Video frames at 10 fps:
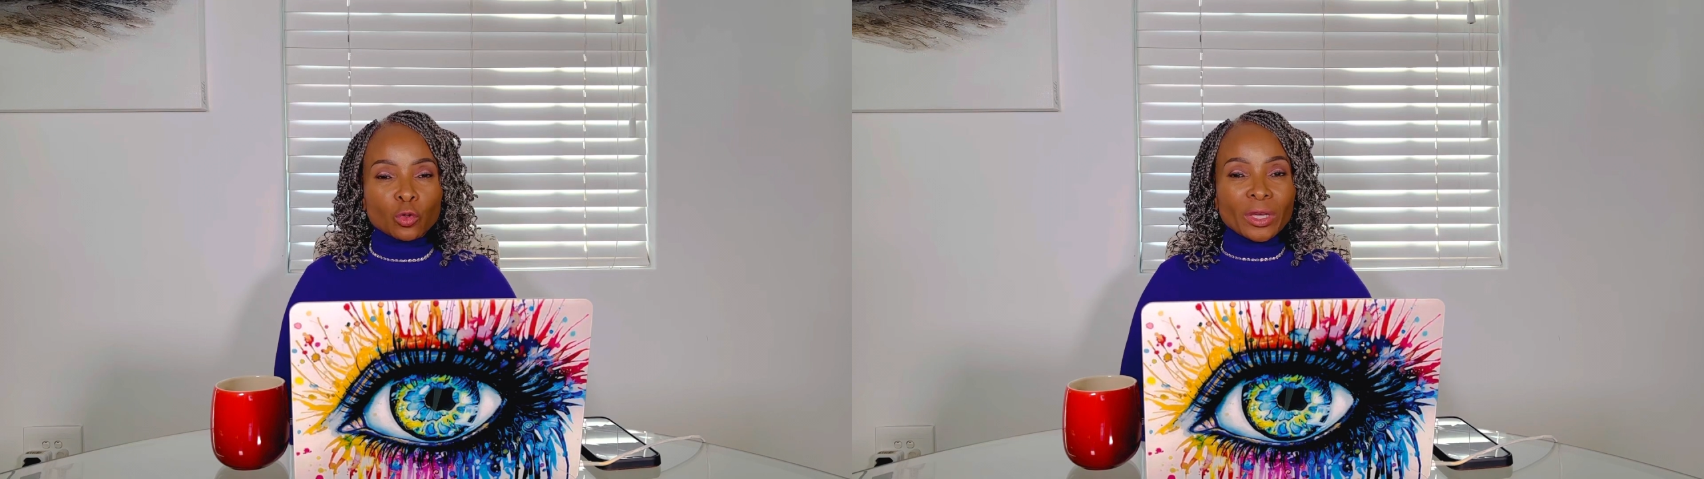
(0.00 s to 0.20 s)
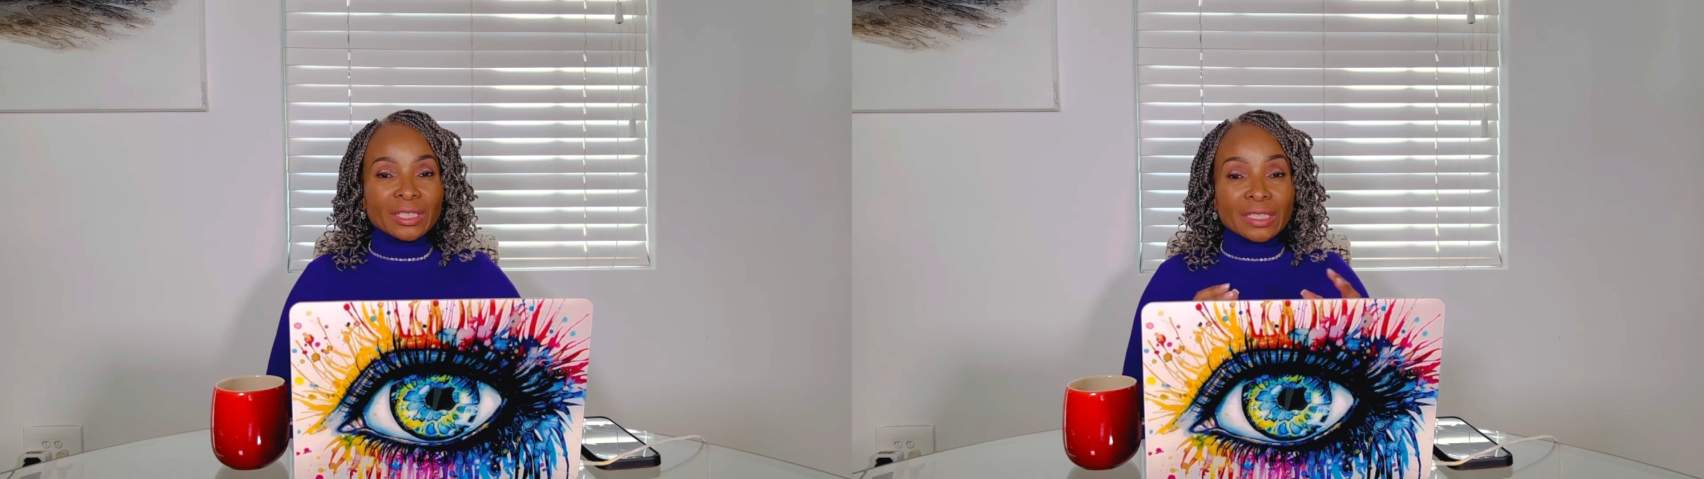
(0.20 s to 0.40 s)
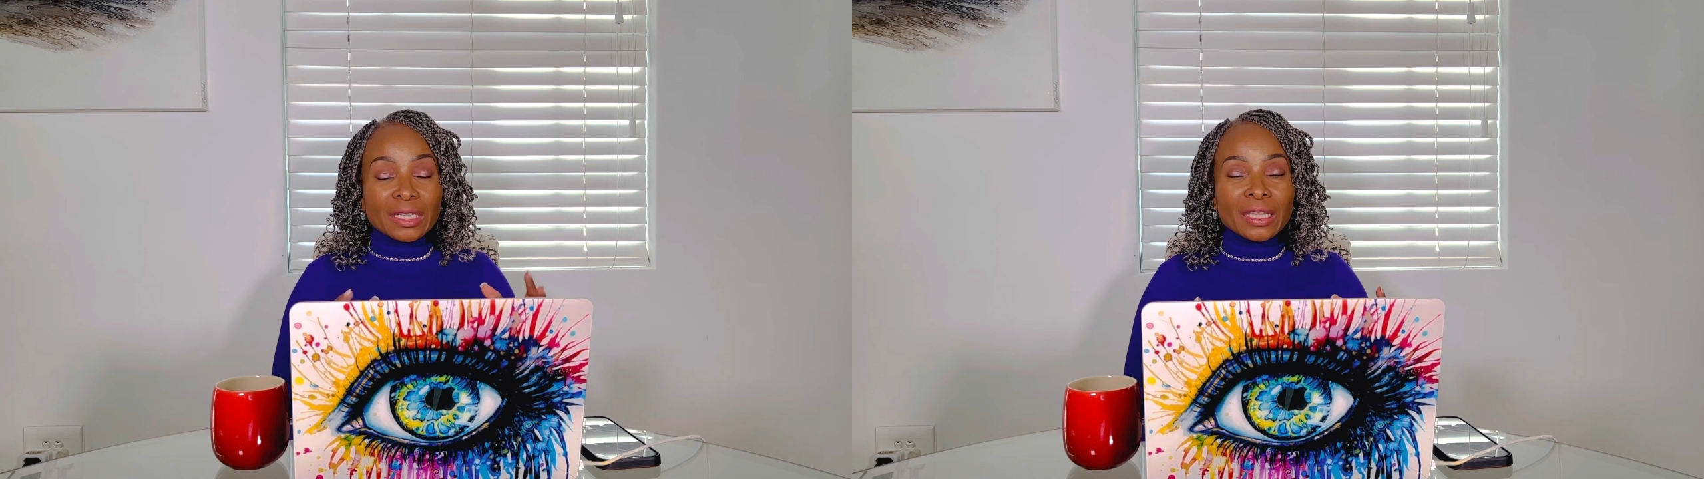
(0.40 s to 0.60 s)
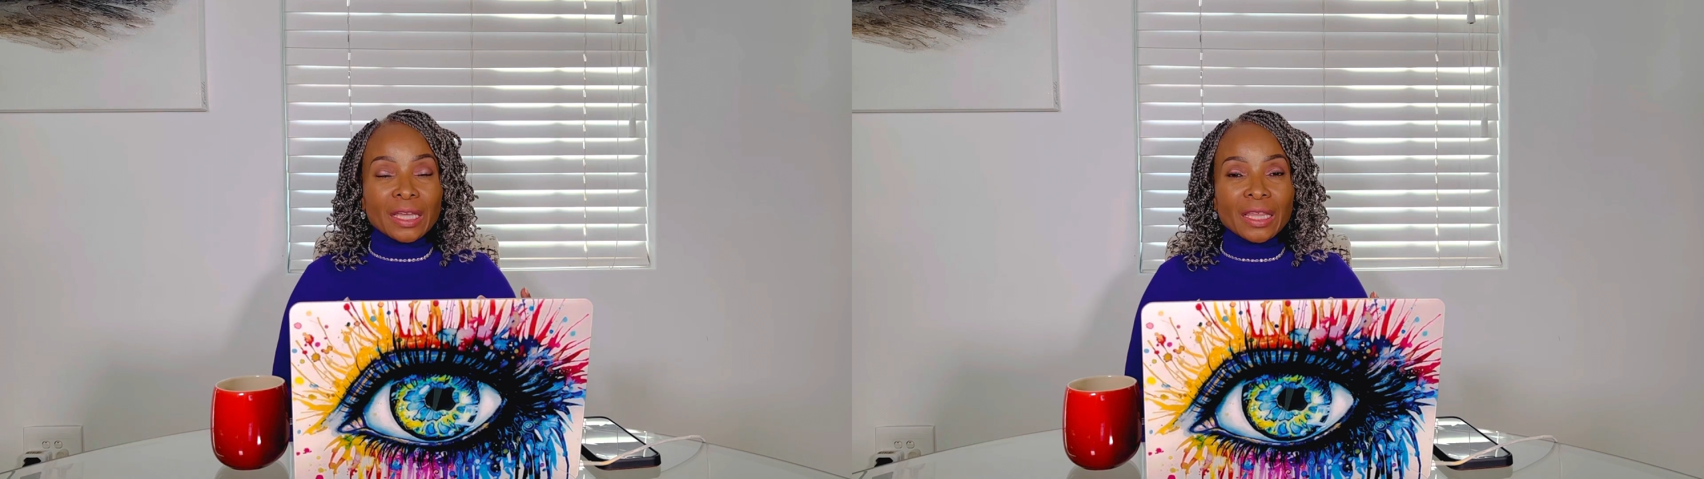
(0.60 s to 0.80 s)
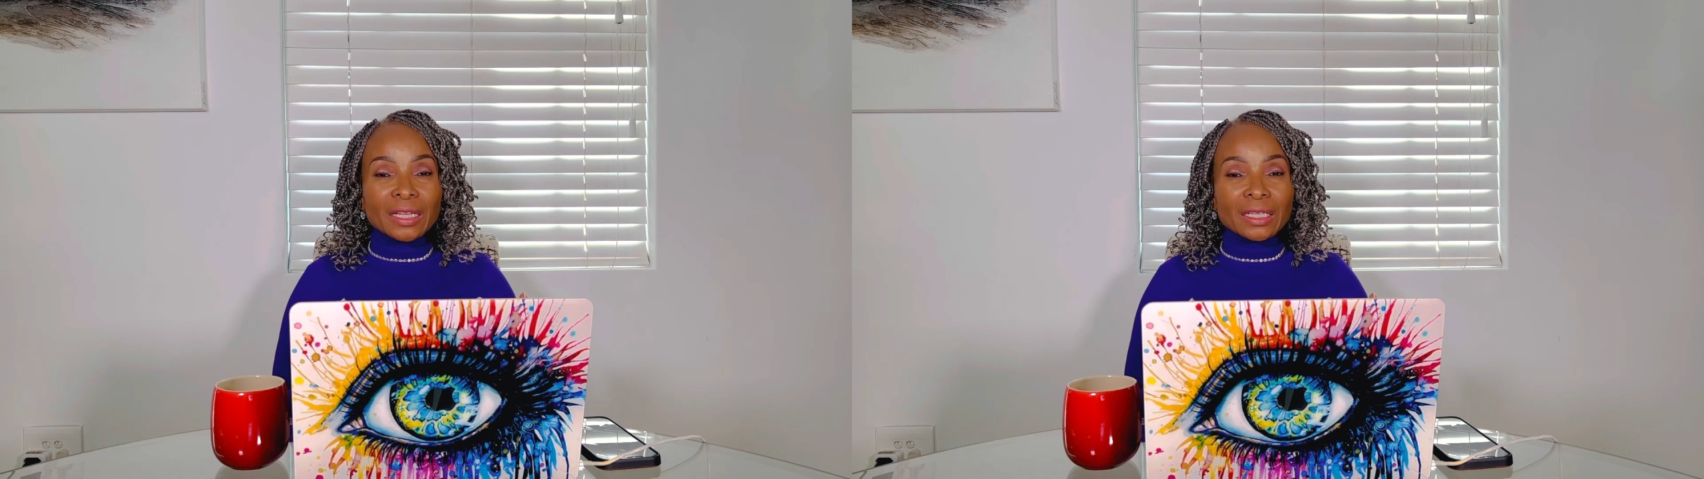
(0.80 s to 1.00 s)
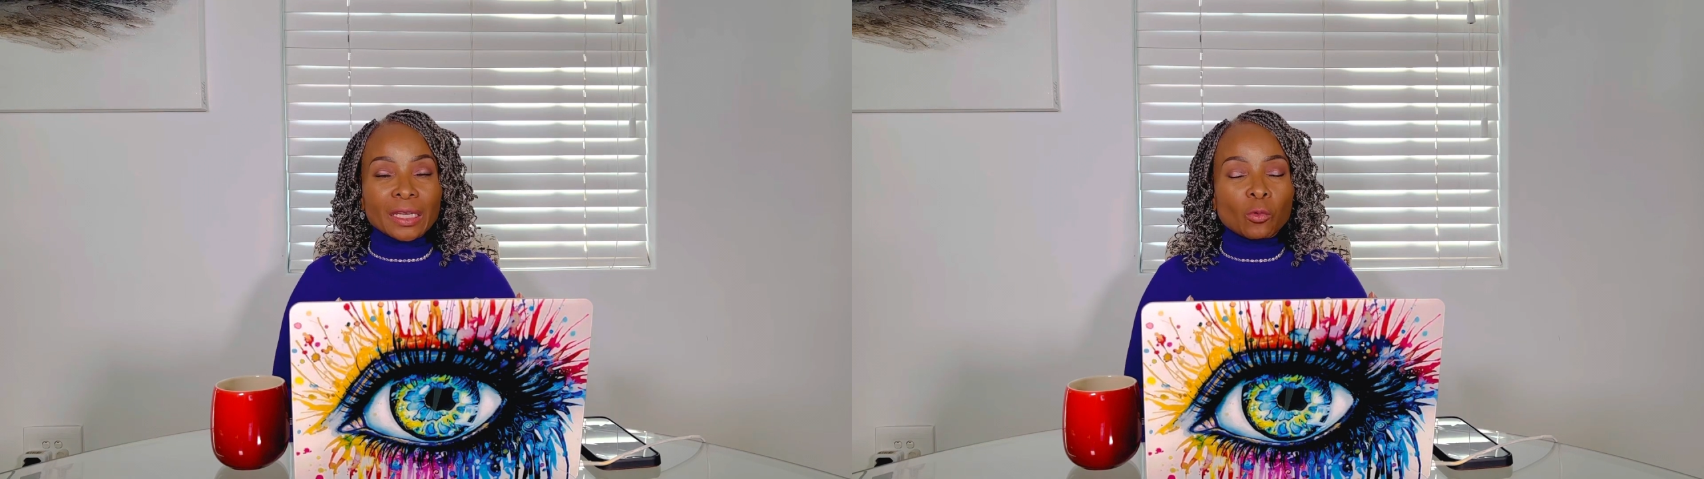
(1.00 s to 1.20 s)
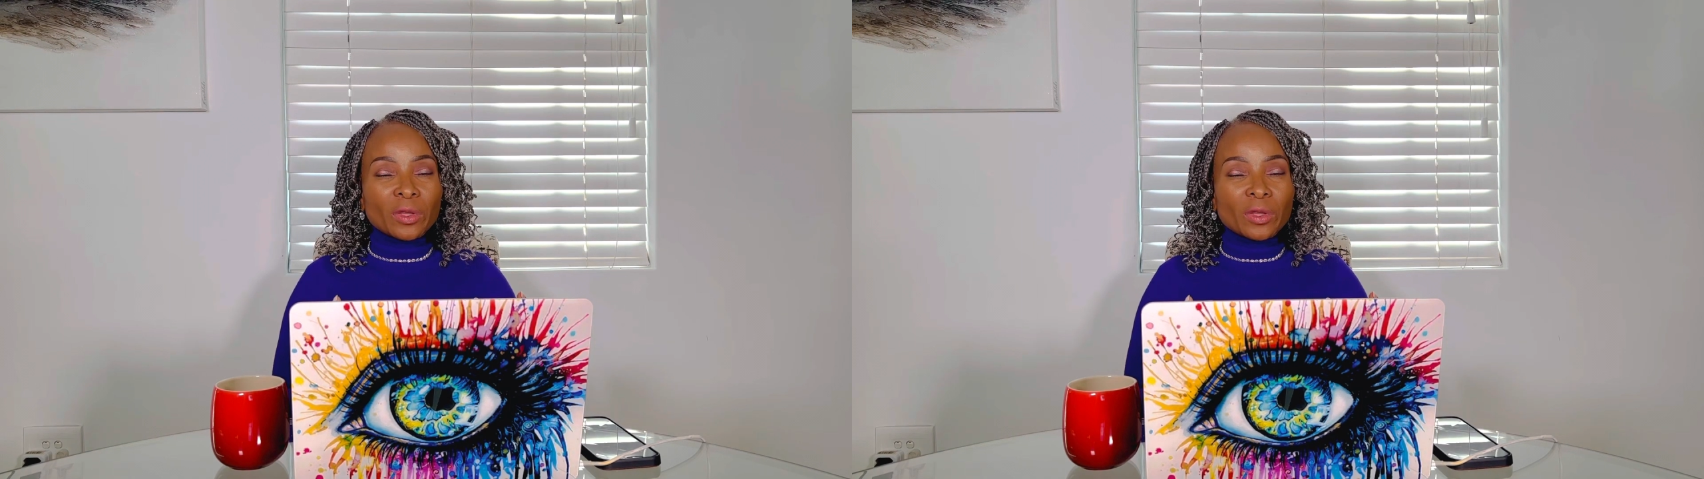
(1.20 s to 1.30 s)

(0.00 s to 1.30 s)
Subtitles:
You can see that they're dealing